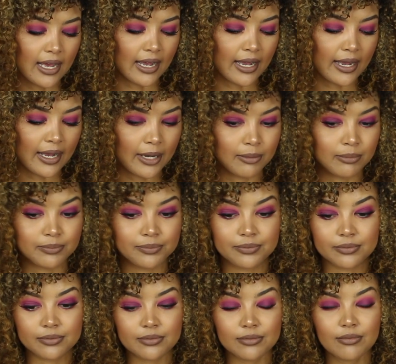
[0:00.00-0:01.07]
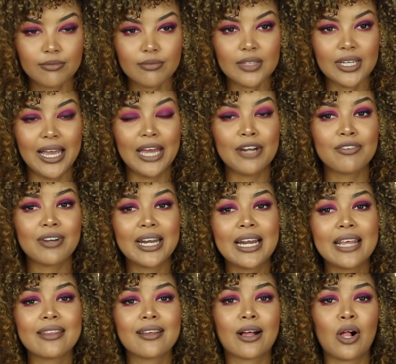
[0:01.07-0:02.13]
And
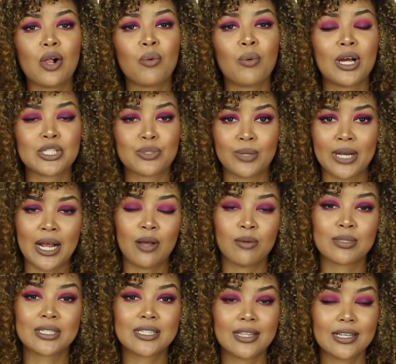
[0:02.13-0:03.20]
really the goal was, when I'm